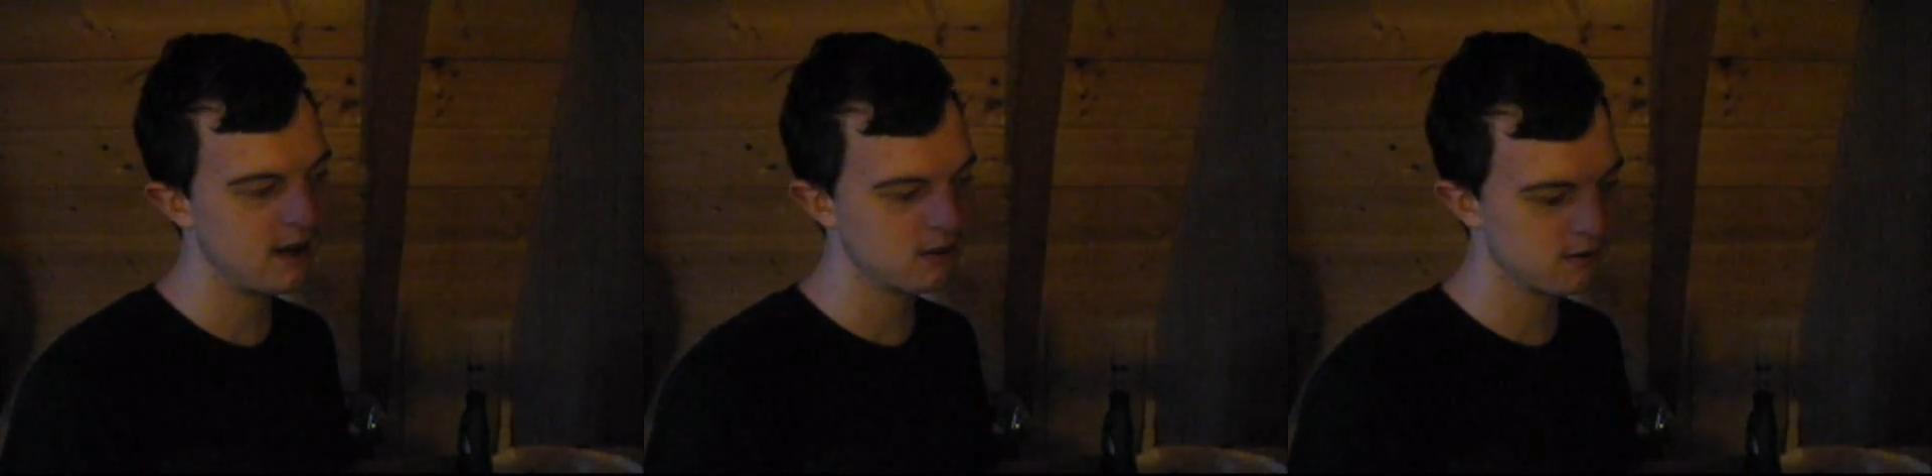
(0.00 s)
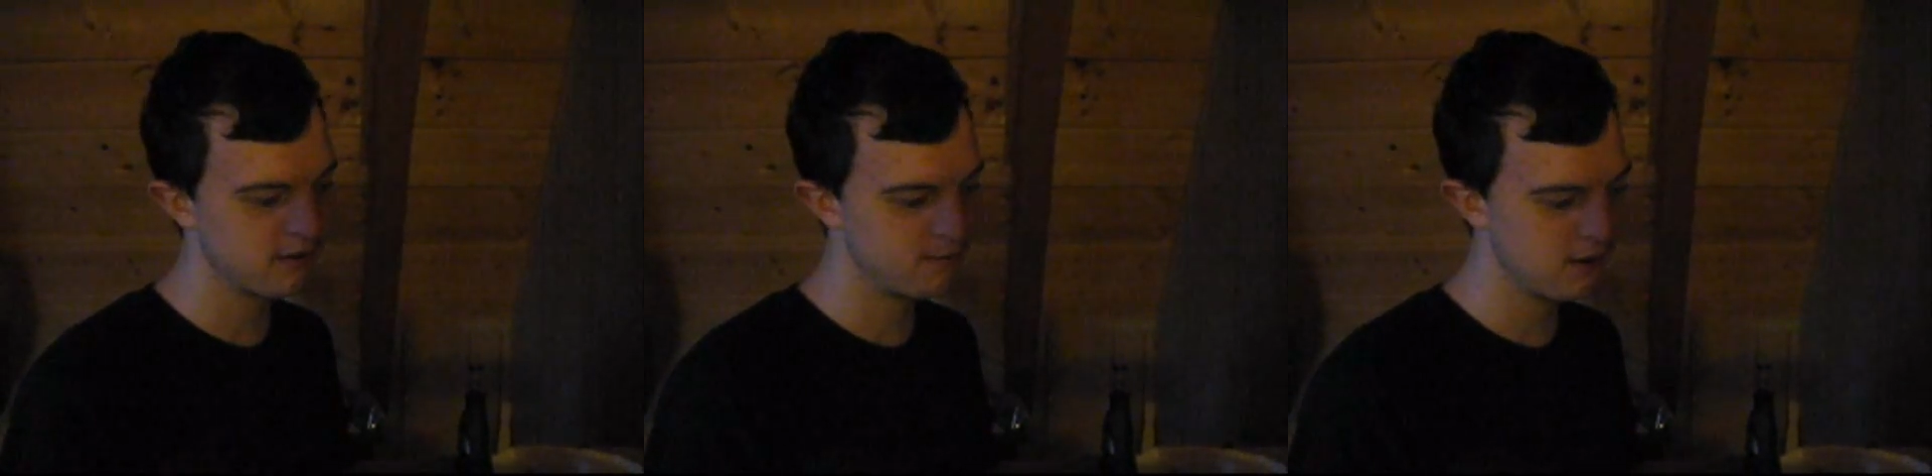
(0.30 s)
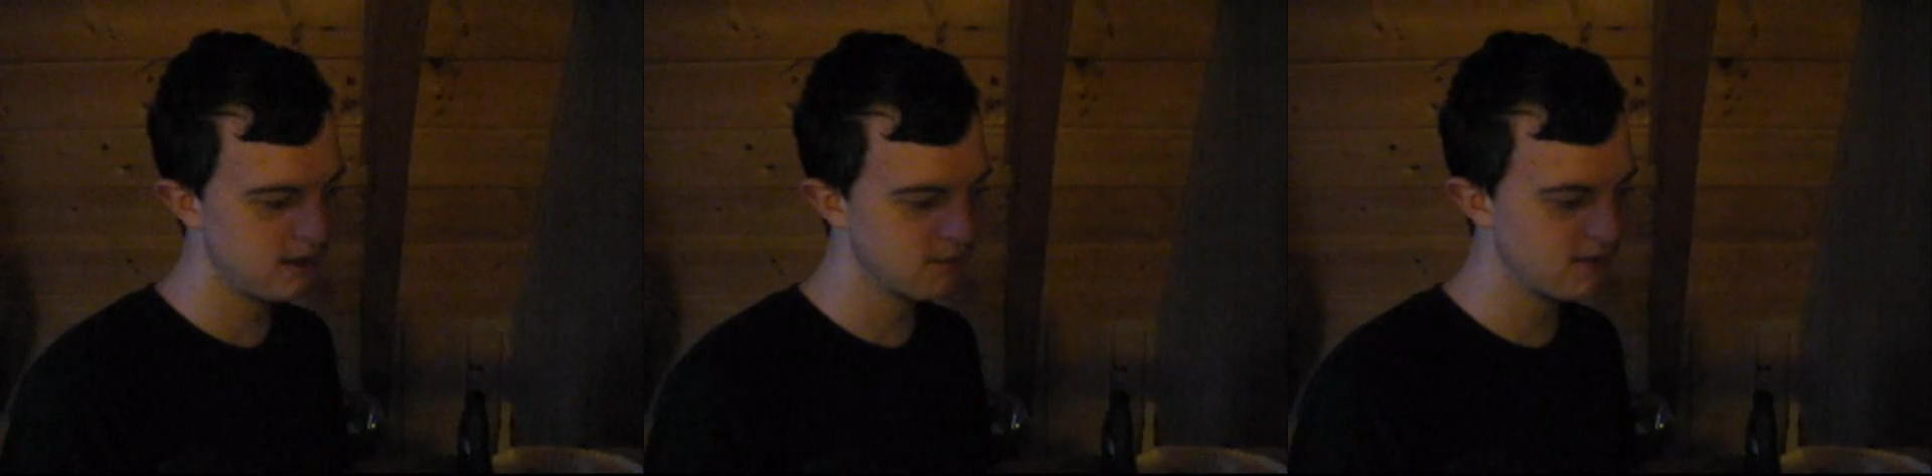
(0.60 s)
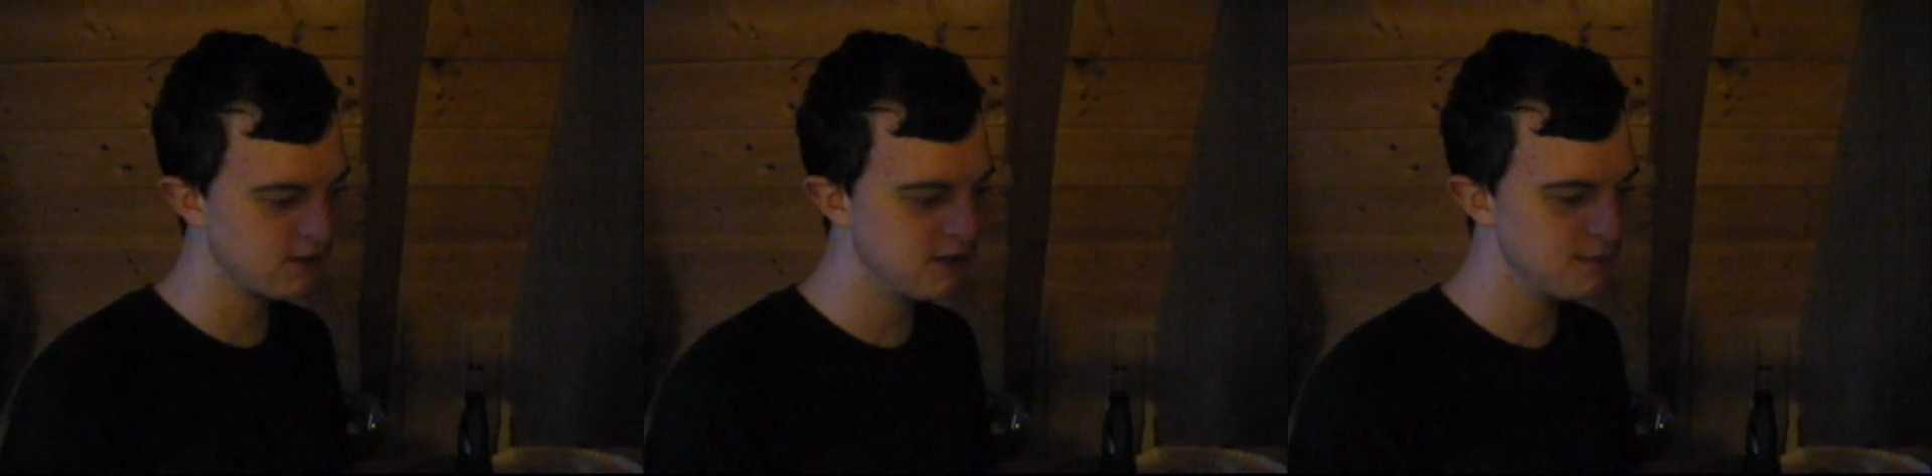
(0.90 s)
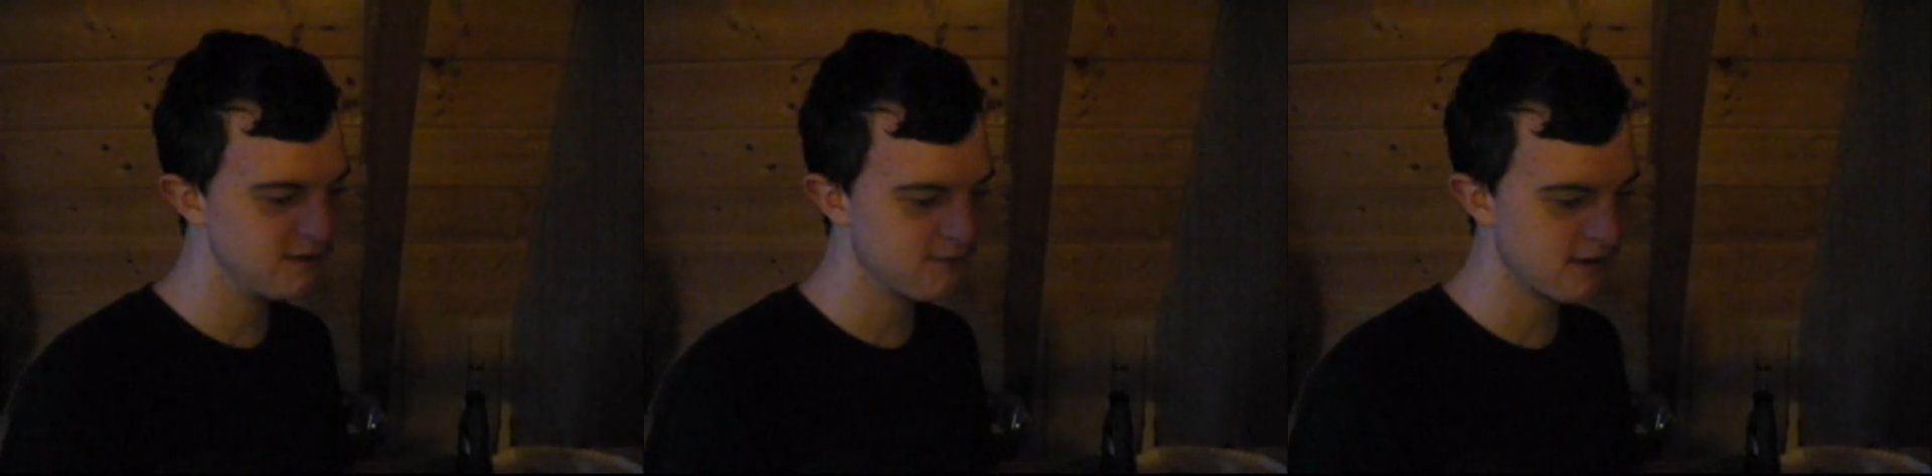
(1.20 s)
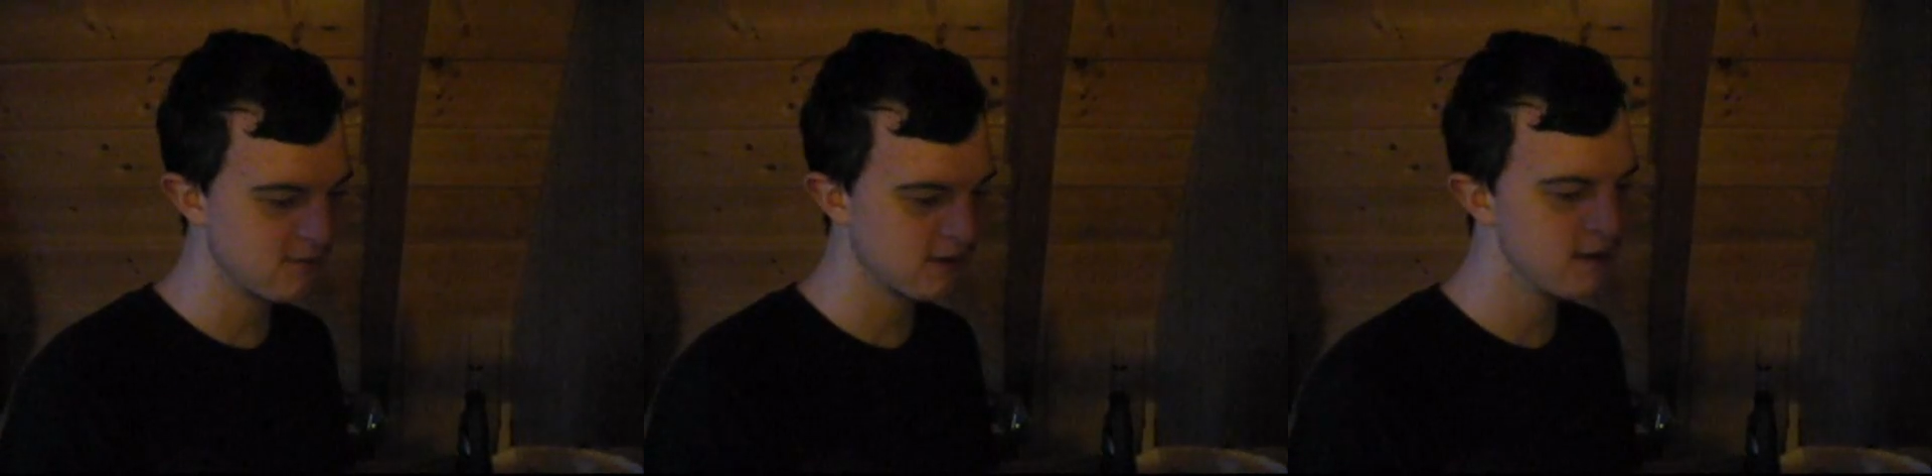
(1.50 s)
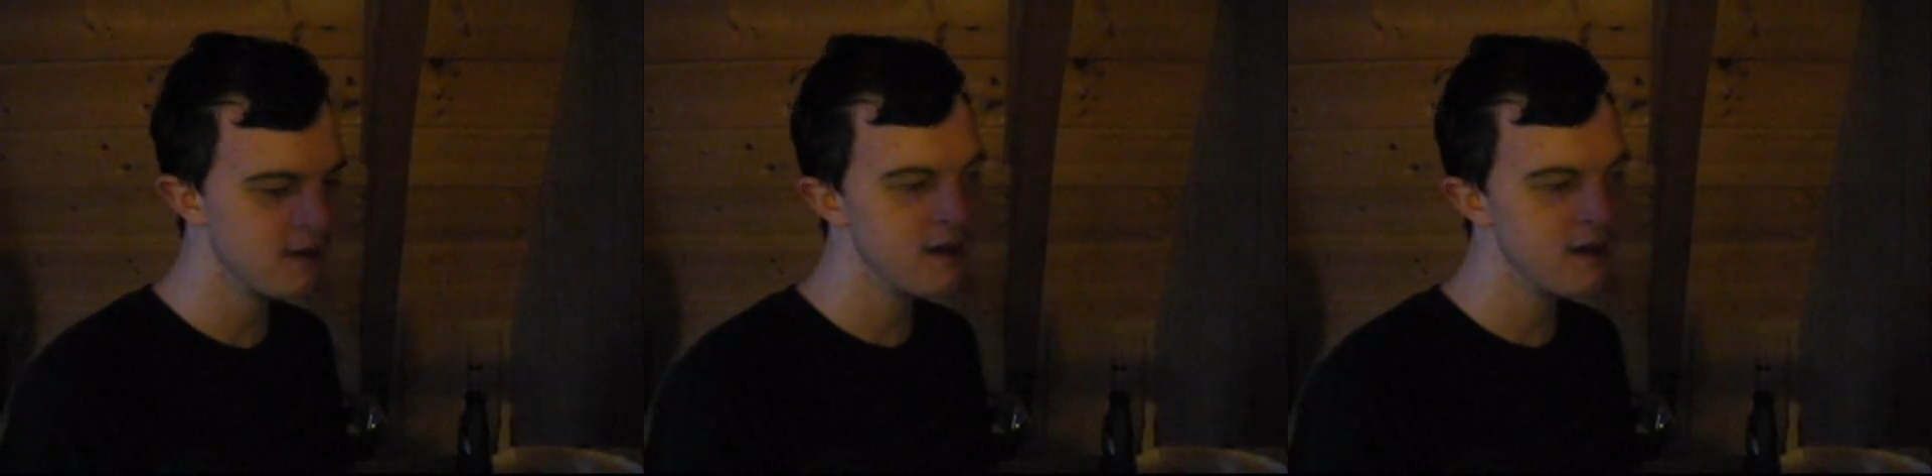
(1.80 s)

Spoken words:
algorithm names. I haven't cubed it forever.